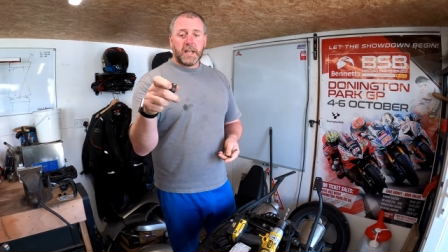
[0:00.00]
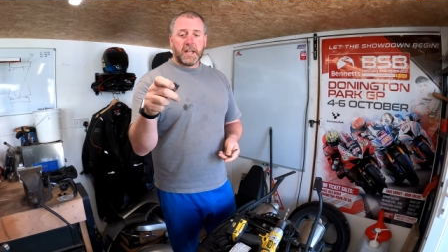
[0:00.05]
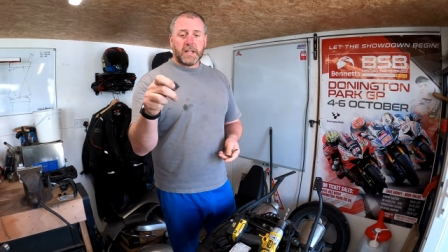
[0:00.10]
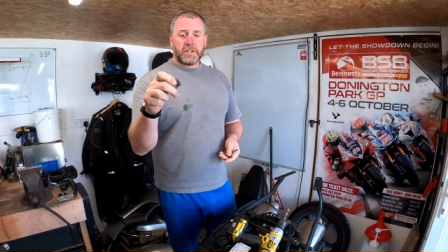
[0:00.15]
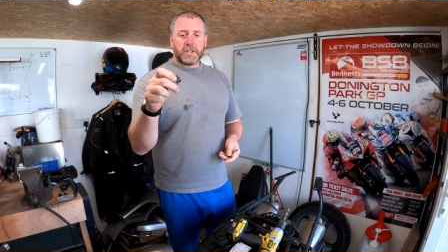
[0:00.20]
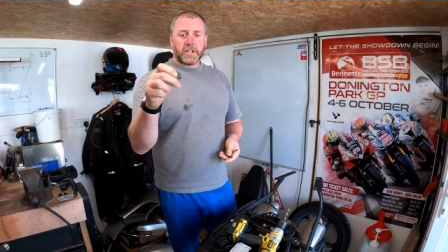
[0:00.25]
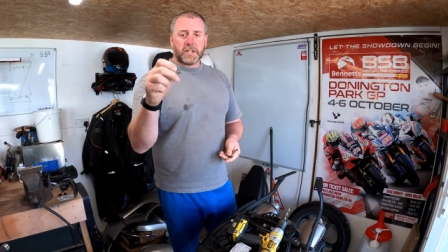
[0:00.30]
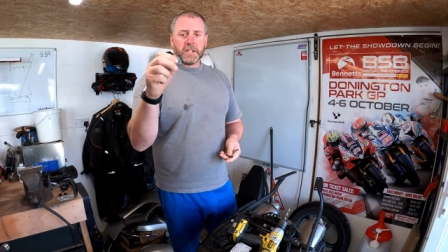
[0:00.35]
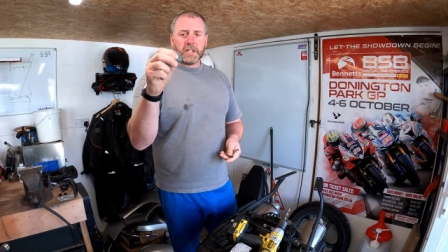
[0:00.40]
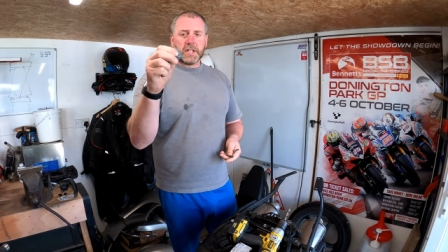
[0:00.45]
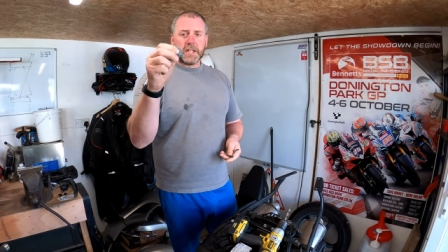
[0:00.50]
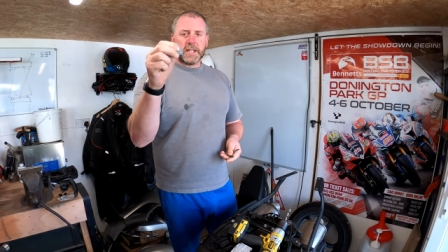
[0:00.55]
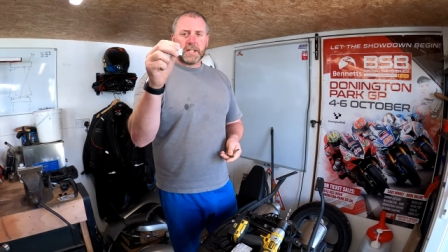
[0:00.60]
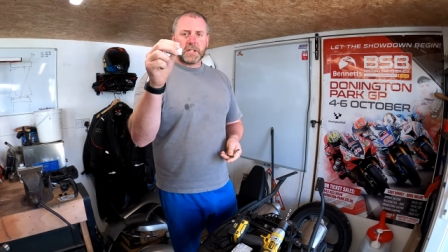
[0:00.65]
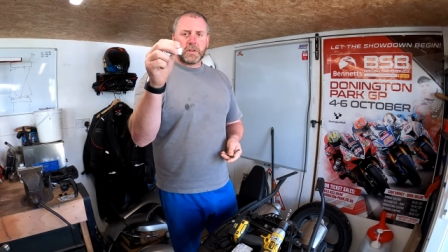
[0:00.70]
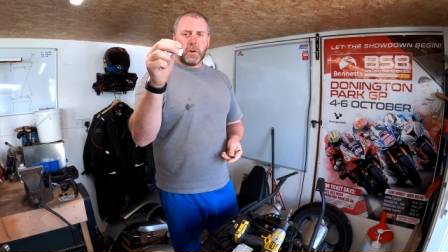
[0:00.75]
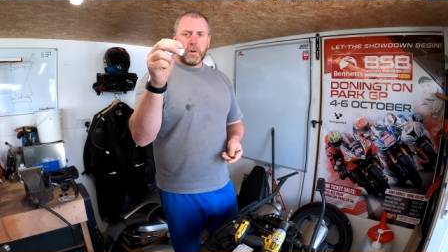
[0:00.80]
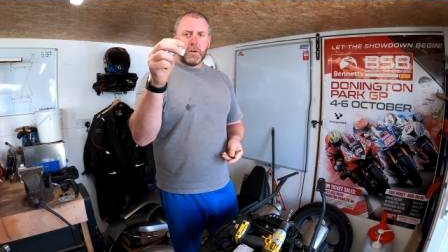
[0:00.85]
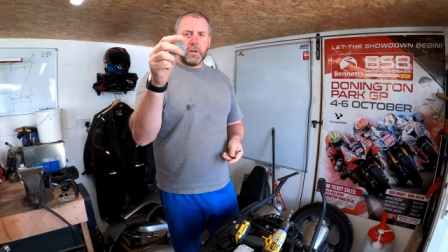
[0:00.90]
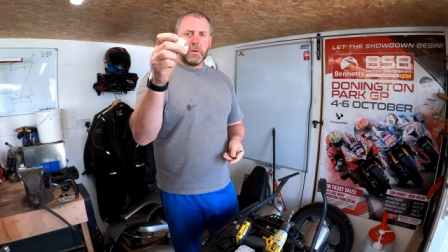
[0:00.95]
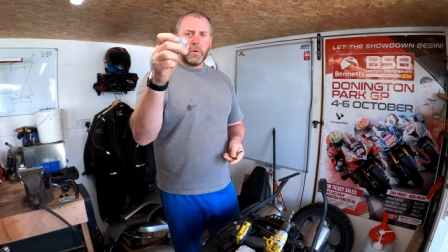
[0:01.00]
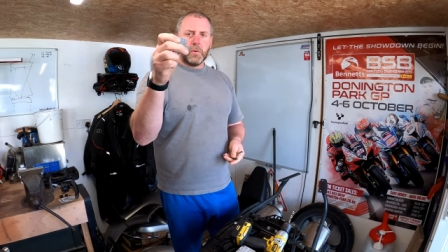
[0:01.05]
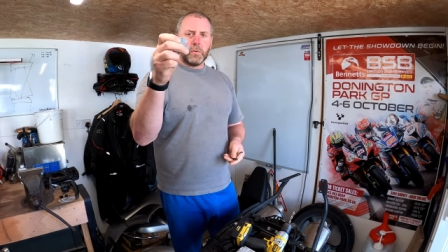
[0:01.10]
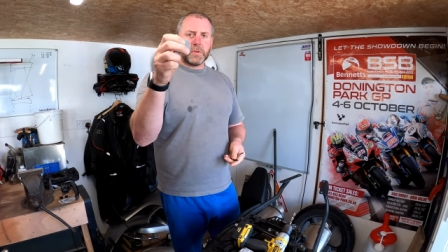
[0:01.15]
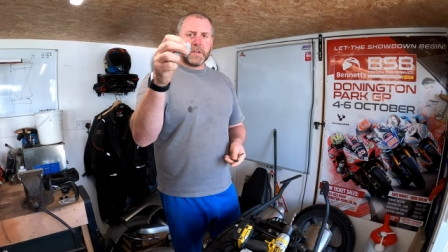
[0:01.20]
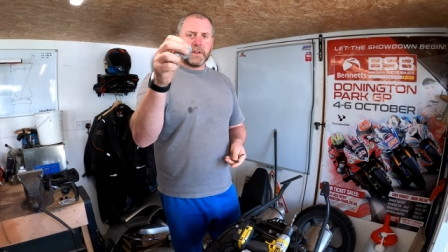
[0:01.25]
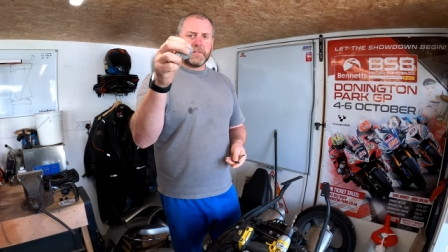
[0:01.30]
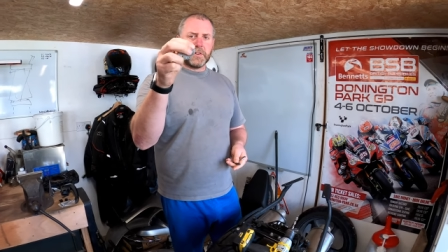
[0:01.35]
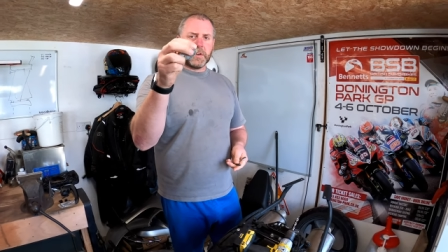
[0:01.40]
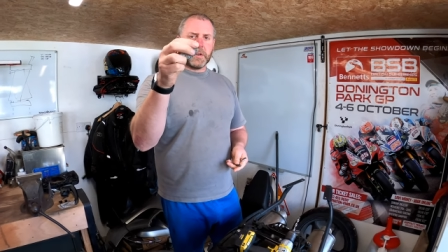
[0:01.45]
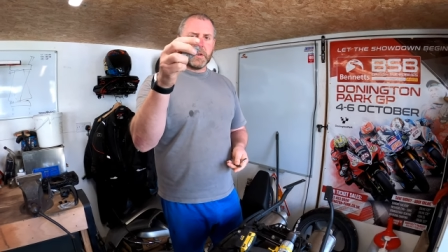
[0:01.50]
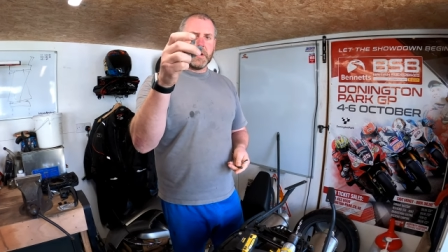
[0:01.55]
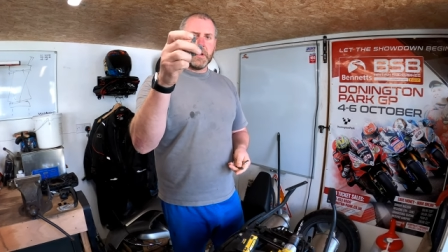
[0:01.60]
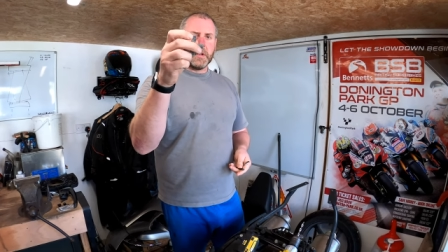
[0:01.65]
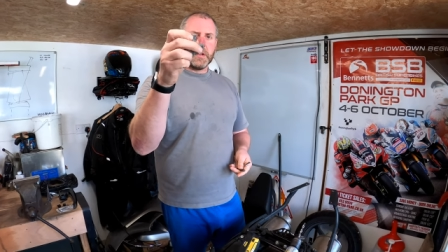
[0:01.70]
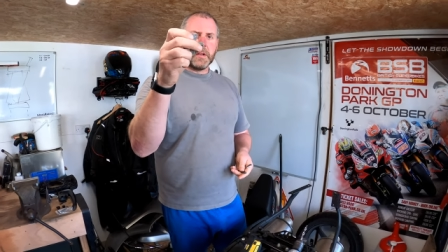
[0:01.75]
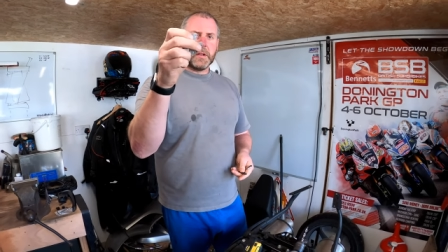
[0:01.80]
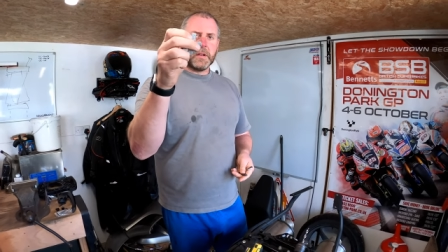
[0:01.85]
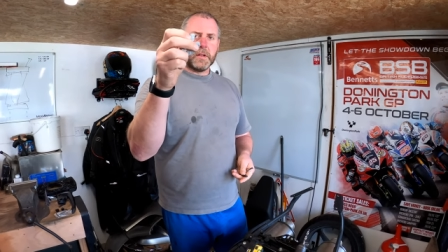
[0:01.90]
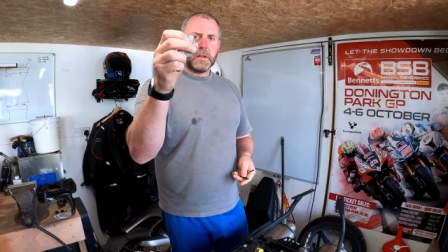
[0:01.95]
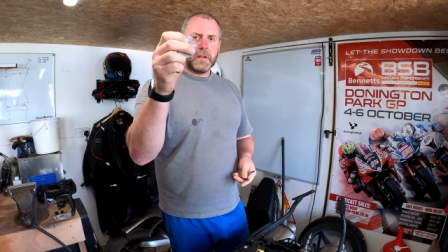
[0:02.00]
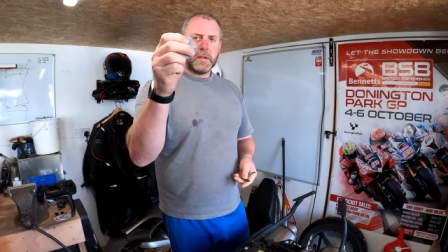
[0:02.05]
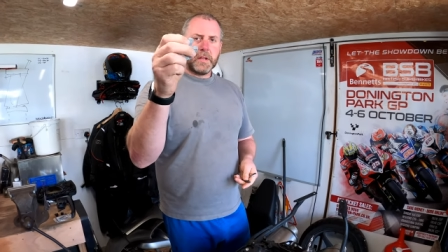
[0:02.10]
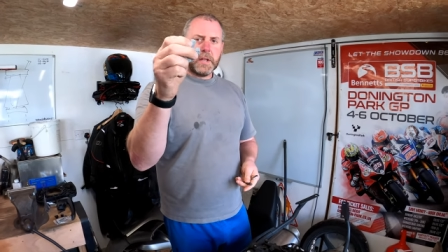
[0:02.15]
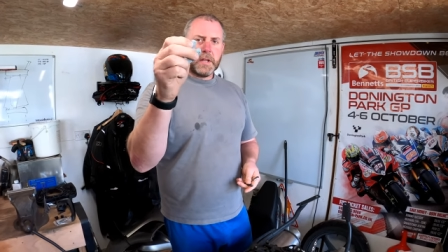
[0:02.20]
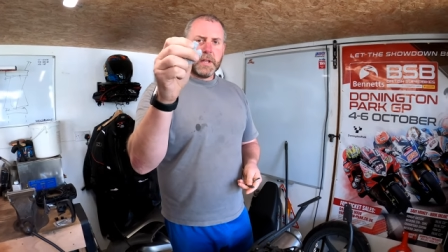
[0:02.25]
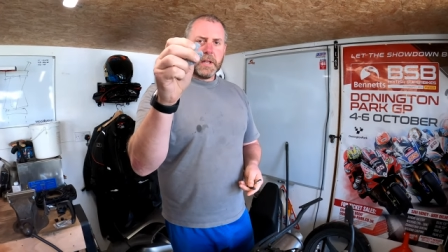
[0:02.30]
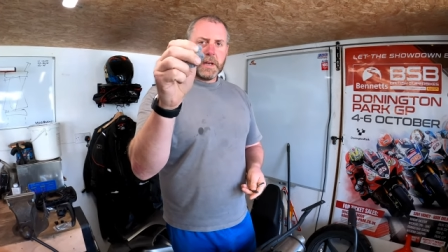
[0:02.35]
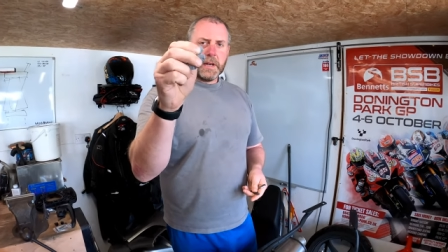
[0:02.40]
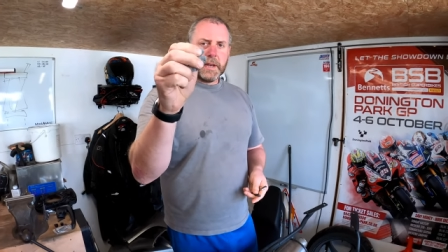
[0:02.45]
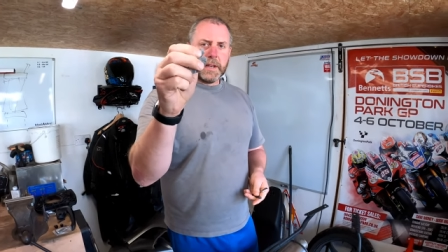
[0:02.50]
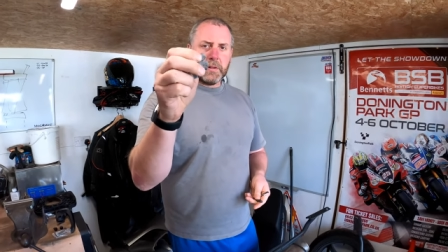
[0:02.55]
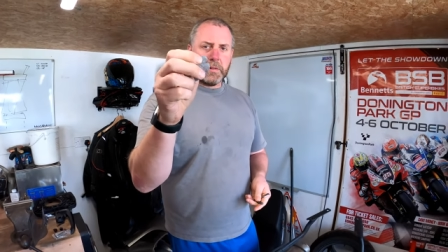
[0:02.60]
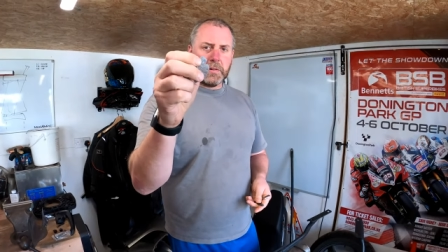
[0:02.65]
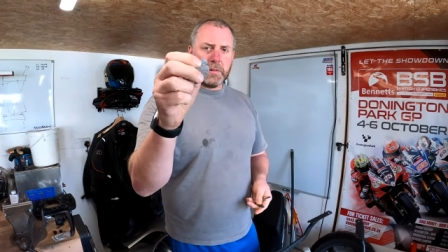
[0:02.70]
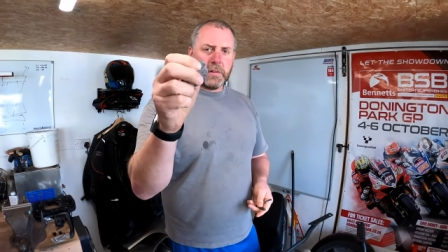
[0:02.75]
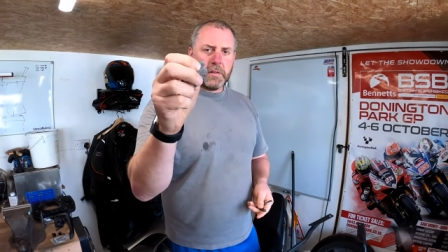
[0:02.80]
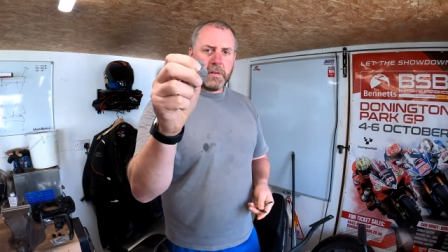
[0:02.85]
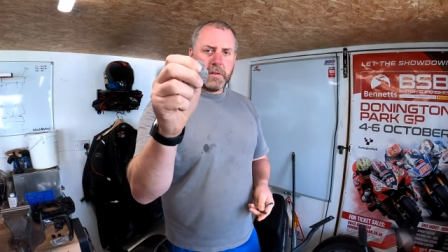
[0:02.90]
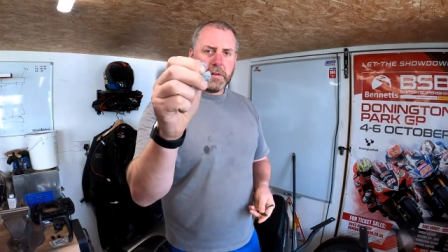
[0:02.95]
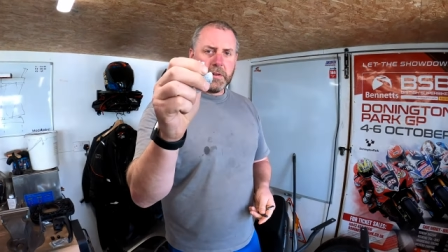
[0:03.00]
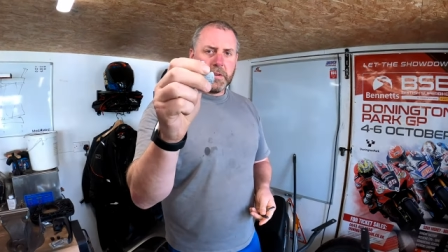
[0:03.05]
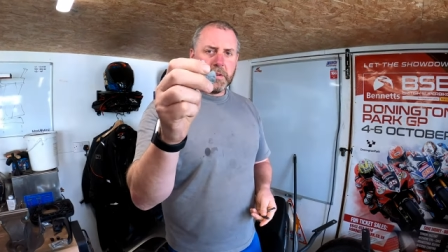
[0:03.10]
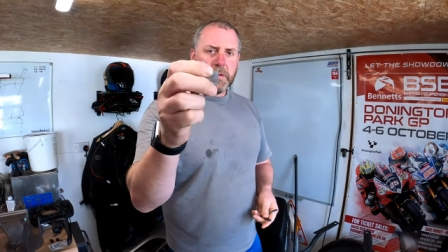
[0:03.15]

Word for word: as you can see, it's got all different little